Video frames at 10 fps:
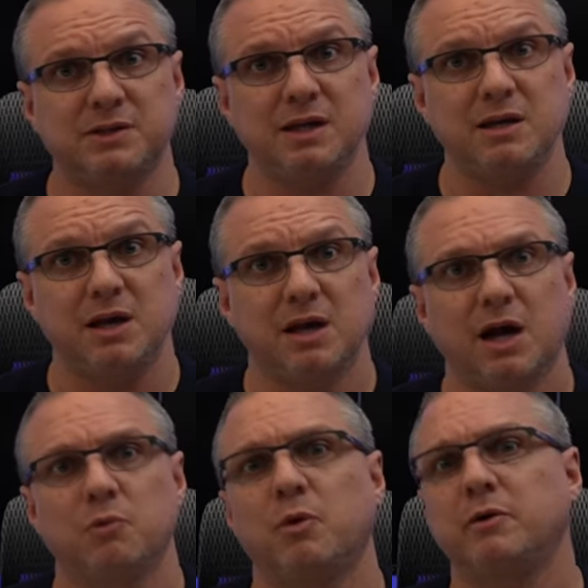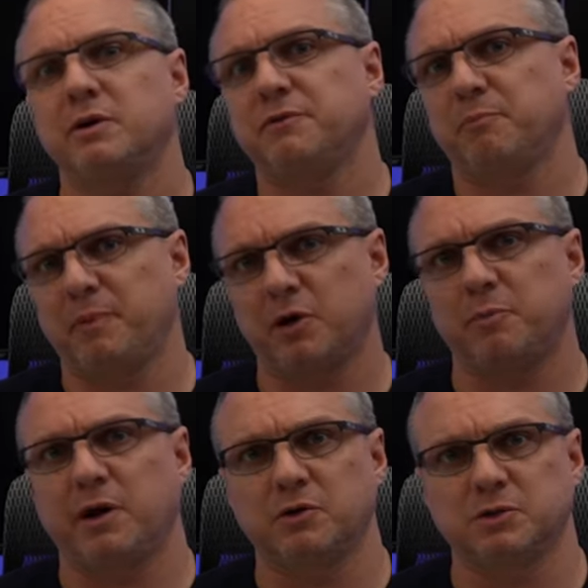C, I wondered if a better
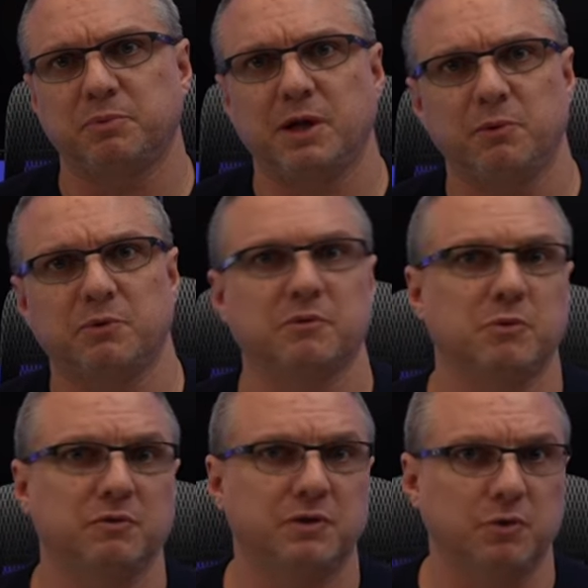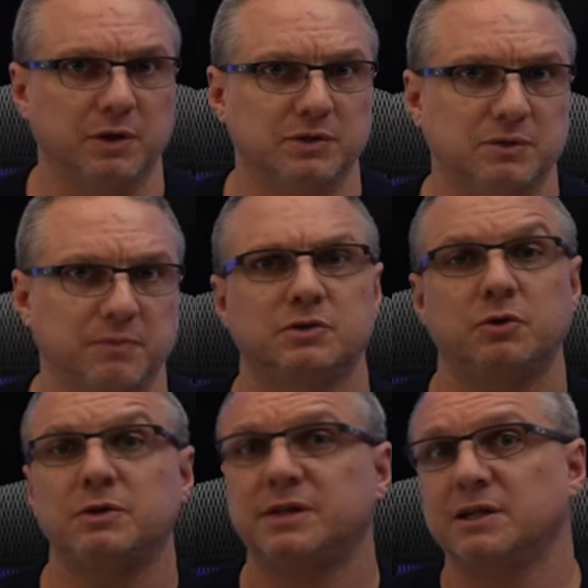power supply would remove the noise.
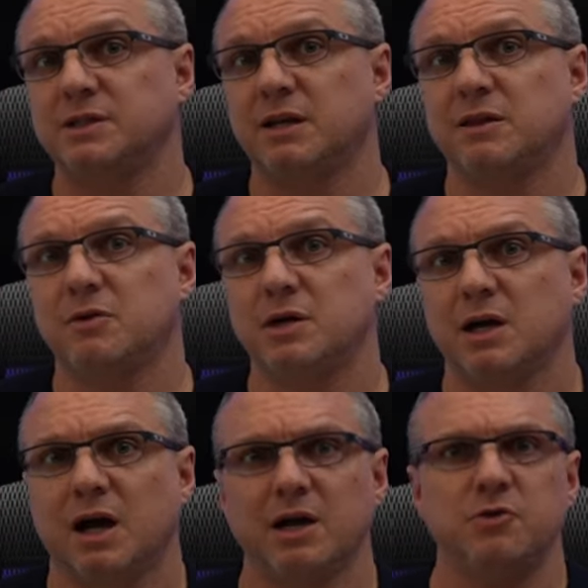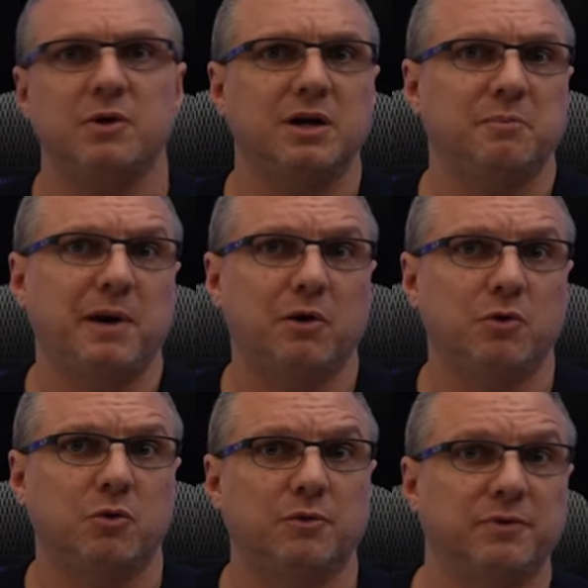So to test that theory, I created a power
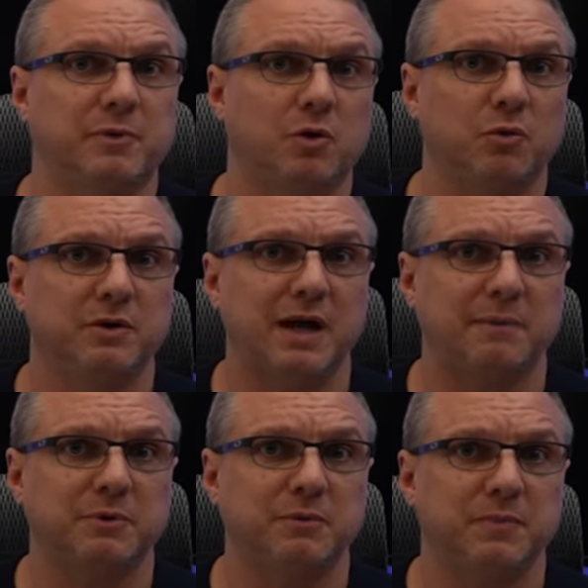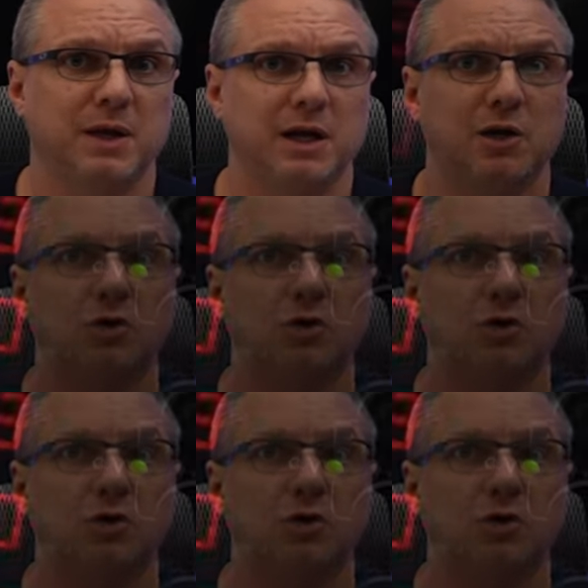cord from an old adapter and